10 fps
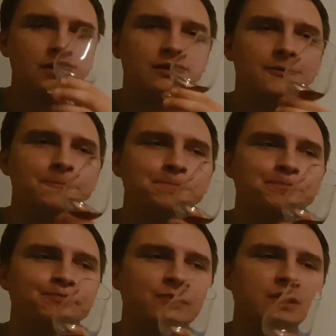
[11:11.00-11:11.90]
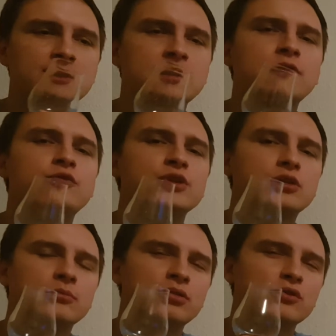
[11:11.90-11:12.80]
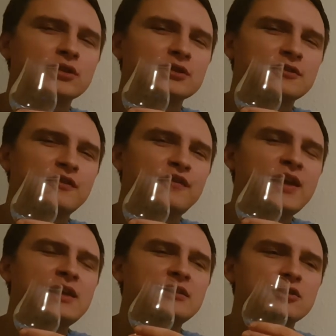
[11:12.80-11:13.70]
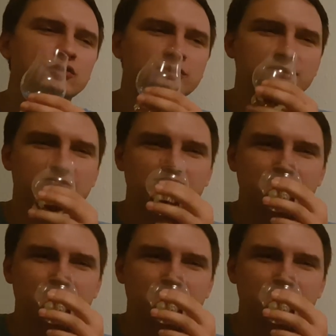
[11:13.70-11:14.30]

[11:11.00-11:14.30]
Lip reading: a sulfury component, faint notes.